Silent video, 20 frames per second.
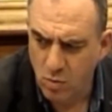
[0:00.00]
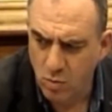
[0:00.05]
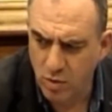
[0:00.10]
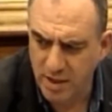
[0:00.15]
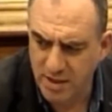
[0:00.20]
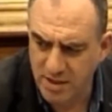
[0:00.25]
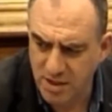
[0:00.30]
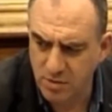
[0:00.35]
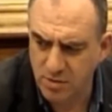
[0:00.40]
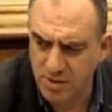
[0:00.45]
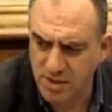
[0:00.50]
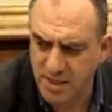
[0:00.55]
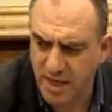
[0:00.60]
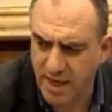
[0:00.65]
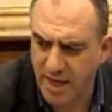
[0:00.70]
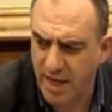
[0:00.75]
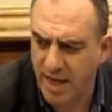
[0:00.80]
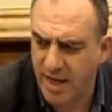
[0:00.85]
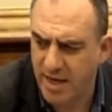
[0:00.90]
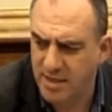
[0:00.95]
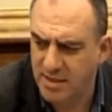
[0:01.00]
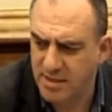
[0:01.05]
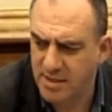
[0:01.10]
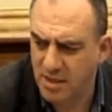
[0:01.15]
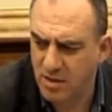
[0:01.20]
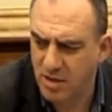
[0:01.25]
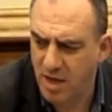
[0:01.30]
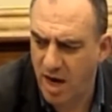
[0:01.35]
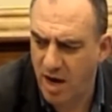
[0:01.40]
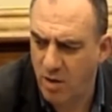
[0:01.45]
What I do see is
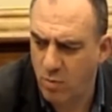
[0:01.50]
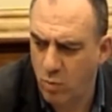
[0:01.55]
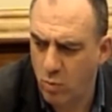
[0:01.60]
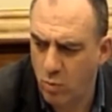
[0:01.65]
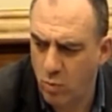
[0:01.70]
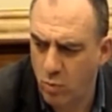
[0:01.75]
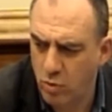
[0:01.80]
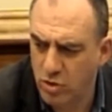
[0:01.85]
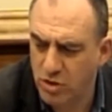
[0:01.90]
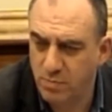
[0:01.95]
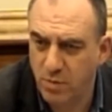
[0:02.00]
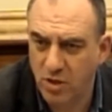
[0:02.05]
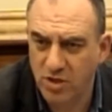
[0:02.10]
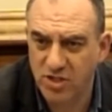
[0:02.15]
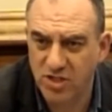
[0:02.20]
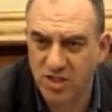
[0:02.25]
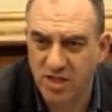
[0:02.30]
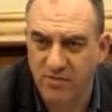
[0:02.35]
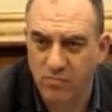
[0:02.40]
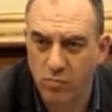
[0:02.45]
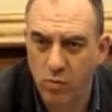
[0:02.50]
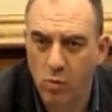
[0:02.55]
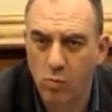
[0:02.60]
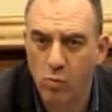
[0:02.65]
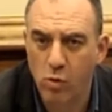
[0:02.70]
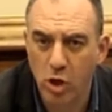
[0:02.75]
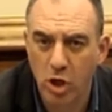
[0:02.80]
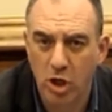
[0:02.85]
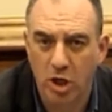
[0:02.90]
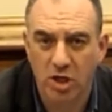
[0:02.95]
what's positive, what
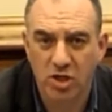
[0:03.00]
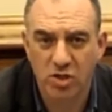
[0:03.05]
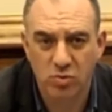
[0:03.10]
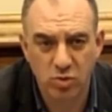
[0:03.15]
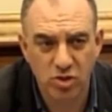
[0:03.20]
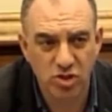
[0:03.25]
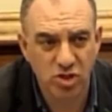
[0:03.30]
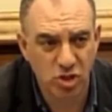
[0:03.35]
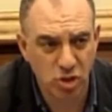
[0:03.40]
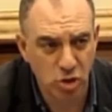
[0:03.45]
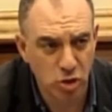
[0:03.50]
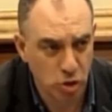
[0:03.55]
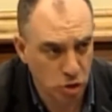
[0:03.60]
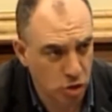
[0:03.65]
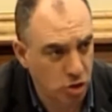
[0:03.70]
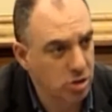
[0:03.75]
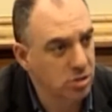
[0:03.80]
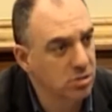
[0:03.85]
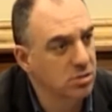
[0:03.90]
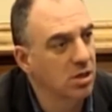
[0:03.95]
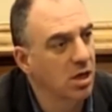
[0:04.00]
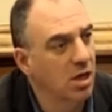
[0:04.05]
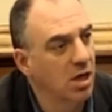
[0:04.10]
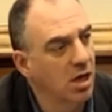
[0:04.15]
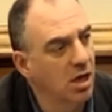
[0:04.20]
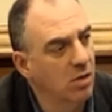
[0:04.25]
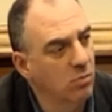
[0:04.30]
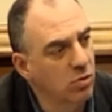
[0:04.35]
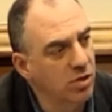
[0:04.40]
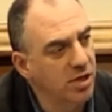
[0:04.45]
works, what's good,
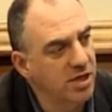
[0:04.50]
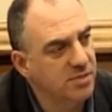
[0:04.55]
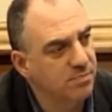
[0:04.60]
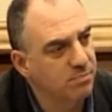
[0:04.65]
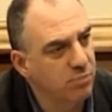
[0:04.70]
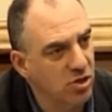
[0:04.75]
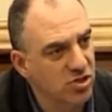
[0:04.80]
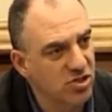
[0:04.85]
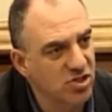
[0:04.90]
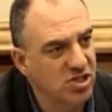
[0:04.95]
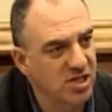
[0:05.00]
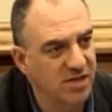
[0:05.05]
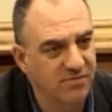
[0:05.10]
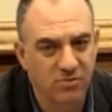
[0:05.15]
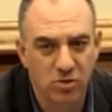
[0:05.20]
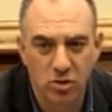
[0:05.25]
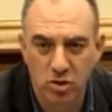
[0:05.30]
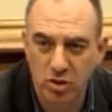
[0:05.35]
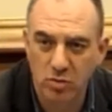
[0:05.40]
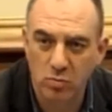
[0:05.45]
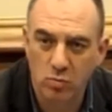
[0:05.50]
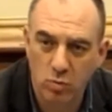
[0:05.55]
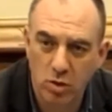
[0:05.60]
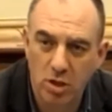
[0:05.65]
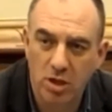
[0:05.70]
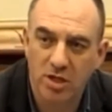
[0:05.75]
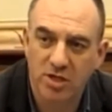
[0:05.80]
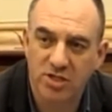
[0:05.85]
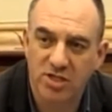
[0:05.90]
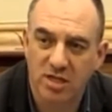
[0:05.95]
and what is positive, good, and
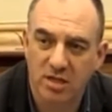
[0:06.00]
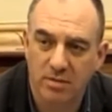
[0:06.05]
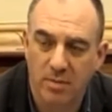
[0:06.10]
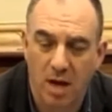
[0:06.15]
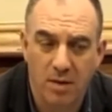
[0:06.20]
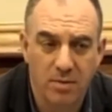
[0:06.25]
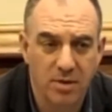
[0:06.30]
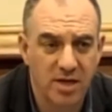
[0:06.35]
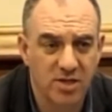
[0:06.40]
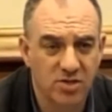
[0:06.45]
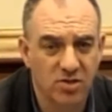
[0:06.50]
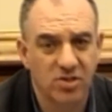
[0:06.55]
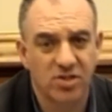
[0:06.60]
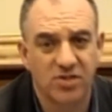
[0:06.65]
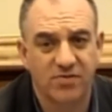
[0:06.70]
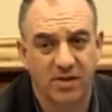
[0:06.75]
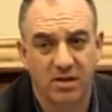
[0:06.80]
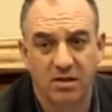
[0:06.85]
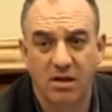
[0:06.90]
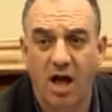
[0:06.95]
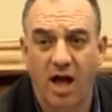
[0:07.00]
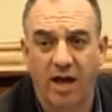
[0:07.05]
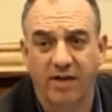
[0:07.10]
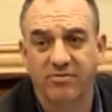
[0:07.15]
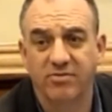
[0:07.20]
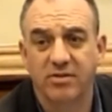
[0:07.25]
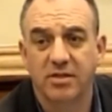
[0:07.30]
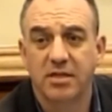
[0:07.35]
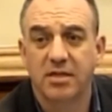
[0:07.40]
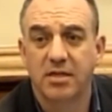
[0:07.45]
works at the moment is Huddersfield
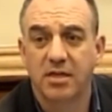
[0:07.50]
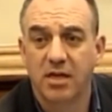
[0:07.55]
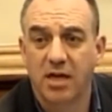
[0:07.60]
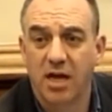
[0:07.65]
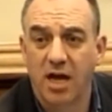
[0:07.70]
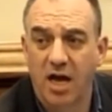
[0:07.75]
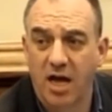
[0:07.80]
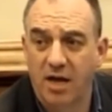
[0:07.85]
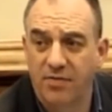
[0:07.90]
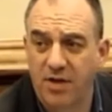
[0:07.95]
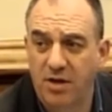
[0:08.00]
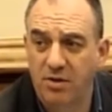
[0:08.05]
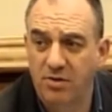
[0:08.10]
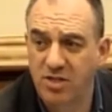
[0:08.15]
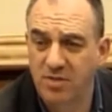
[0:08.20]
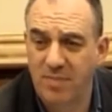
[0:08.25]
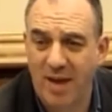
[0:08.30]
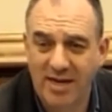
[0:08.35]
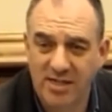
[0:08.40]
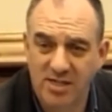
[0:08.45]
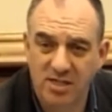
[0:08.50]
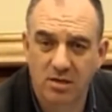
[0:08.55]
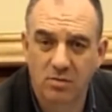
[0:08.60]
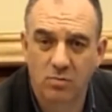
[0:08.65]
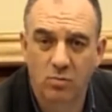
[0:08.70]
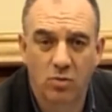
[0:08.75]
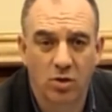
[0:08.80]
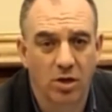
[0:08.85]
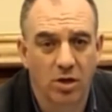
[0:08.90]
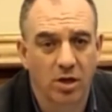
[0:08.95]
Live. They're doing some
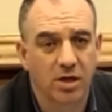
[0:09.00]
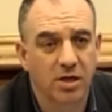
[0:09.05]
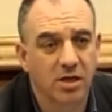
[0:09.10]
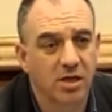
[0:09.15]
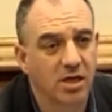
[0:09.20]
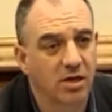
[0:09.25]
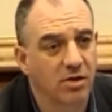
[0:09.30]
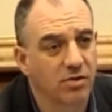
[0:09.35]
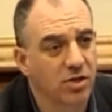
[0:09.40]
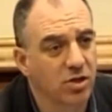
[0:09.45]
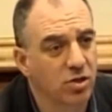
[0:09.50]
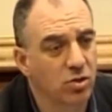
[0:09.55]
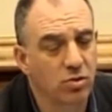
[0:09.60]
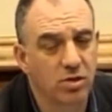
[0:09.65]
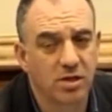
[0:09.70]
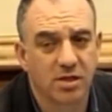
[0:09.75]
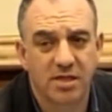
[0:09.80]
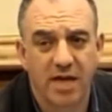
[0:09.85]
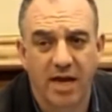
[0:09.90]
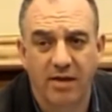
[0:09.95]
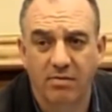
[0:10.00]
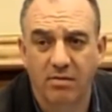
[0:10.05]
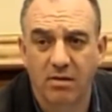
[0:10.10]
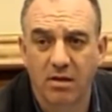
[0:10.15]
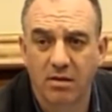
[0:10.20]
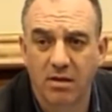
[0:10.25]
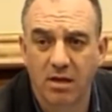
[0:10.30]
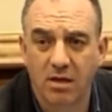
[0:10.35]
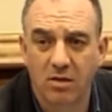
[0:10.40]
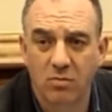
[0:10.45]
excellent work. You know, the hookah tent
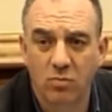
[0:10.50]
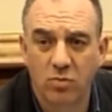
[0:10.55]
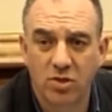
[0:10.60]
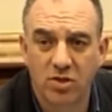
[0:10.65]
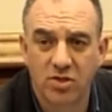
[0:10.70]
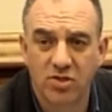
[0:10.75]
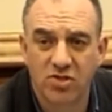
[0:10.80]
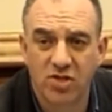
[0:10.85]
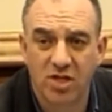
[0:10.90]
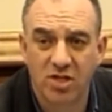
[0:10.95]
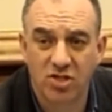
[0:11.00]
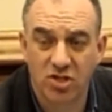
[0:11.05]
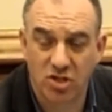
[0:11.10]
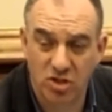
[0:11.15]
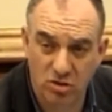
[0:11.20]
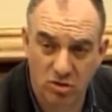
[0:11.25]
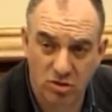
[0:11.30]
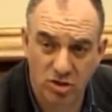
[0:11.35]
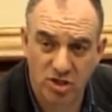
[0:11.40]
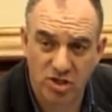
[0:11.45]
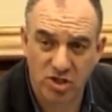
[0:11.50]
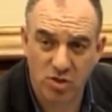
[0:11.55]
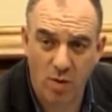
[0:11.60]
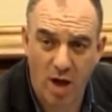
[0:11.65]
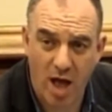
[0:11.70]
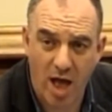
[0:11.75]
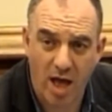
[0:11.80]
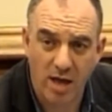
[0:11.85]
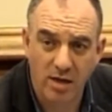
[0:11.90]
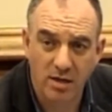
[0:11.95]
that was in St George's
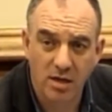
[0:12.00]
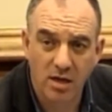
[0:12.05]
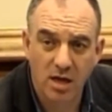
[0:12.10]
Square